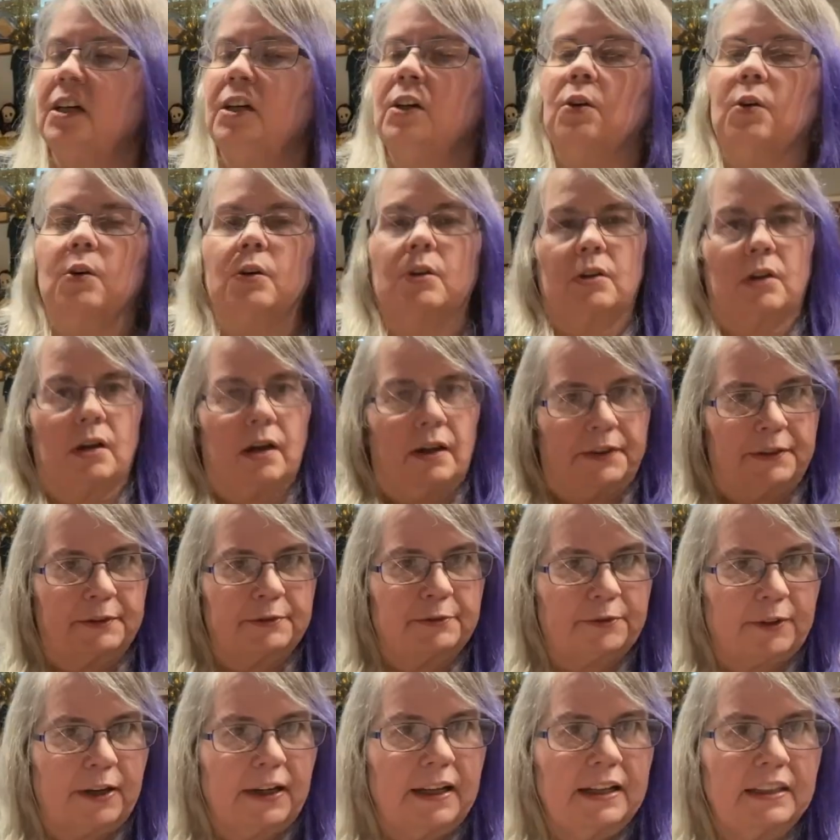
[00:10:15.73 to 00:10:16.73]
or all the
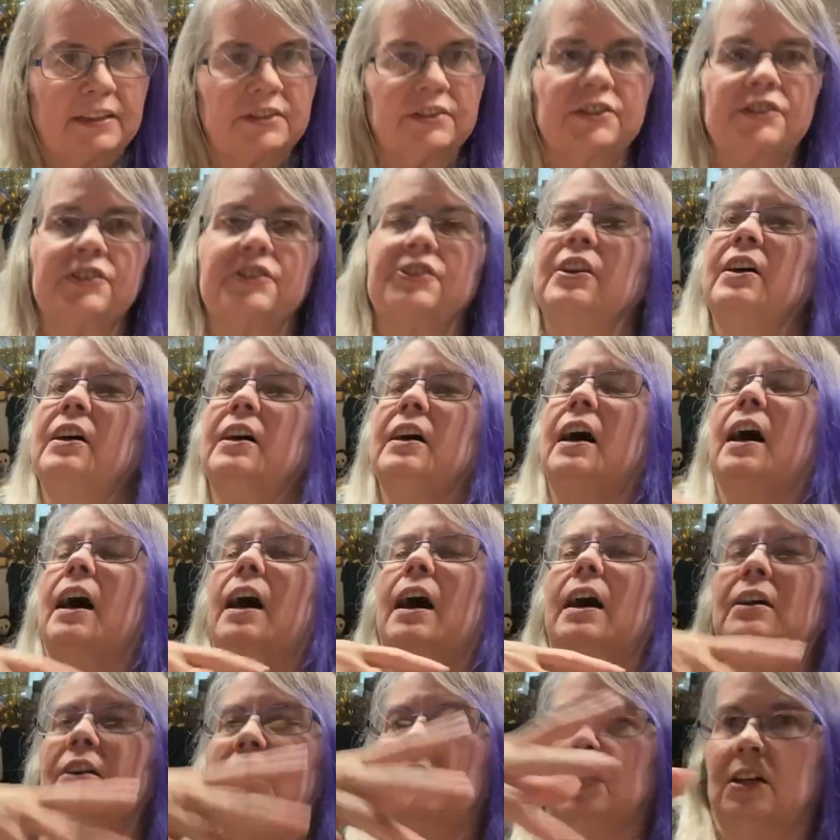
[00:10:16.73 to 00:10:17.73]
friends,
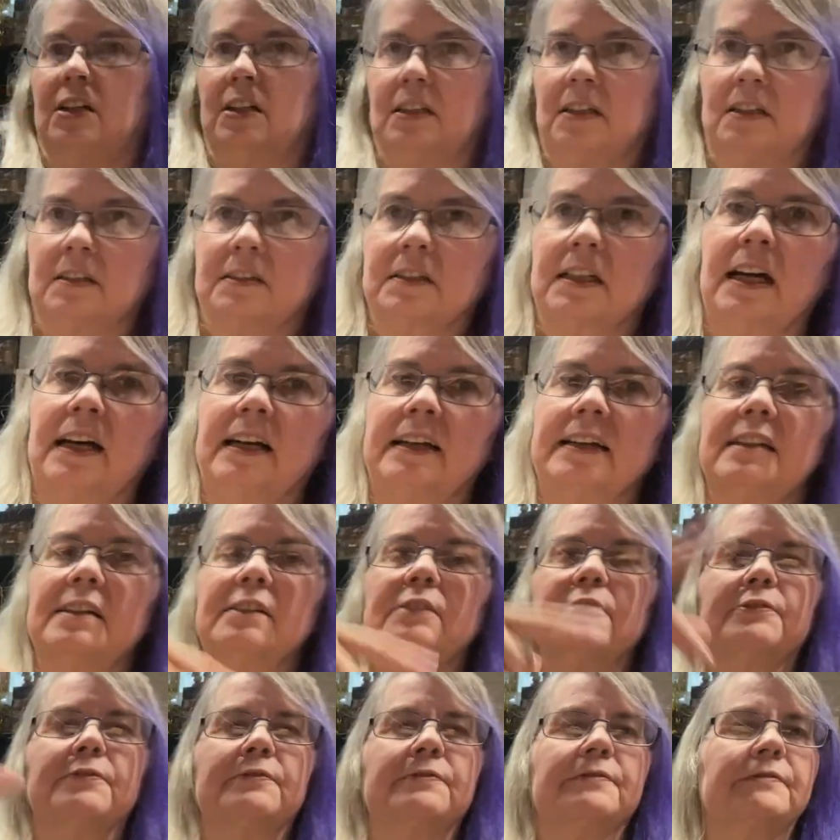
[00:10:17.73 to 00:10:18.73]
are all kind
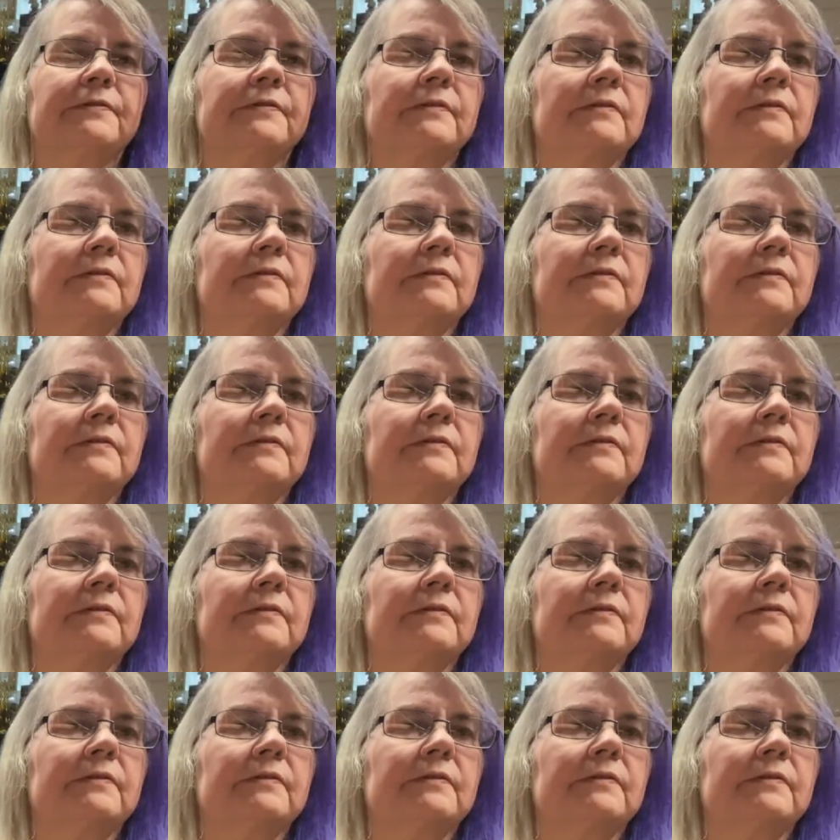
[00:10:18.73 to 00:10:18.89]
of